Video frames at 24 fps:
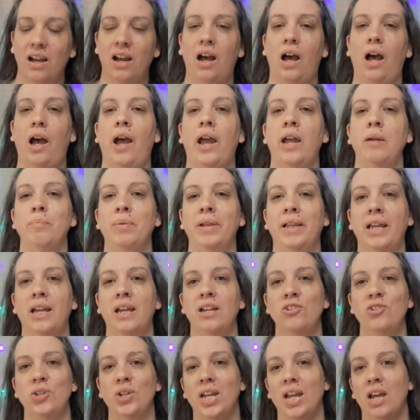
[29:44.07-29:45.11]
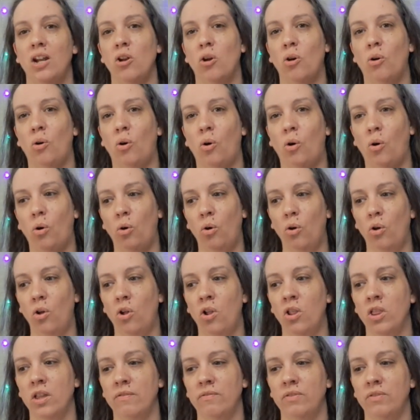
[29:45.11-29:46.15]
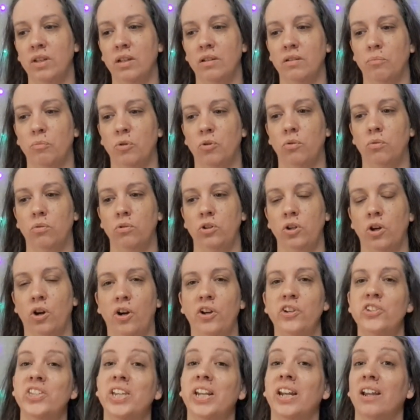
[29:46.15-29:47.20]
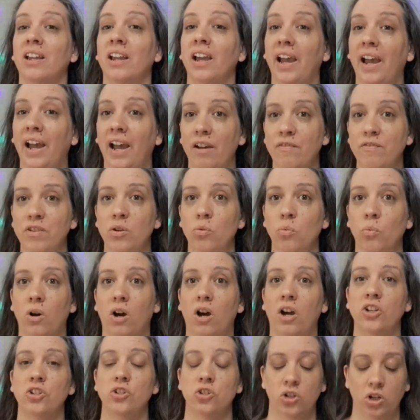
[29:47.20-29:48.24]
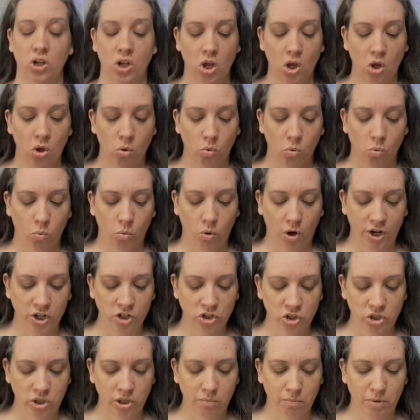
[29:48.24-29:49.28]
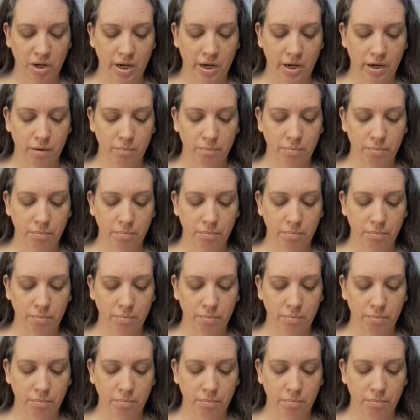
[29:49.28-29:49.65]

I plan to get all of the yarns that I haven't washed, wash them up.